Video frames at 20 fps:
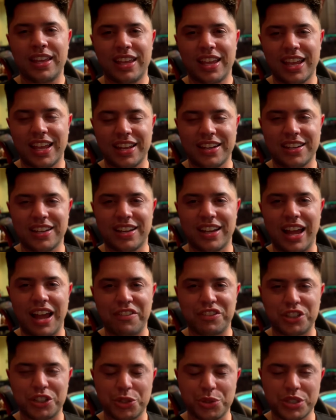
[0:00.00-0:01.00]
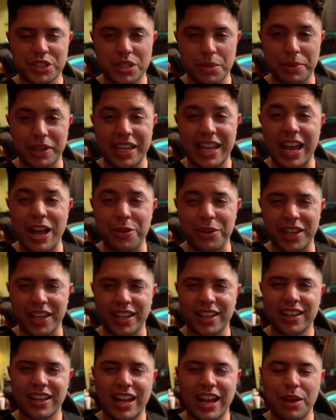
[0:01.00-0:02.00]
And uh, after doing some
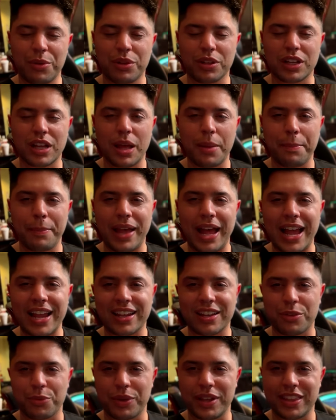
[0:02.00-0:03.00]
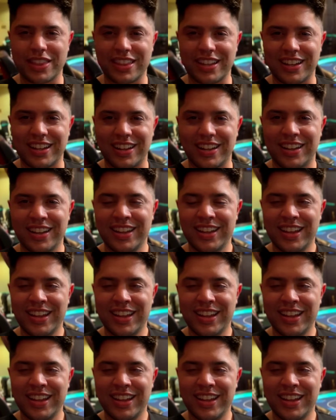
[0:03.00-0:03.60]
accounting, I will come back with uh,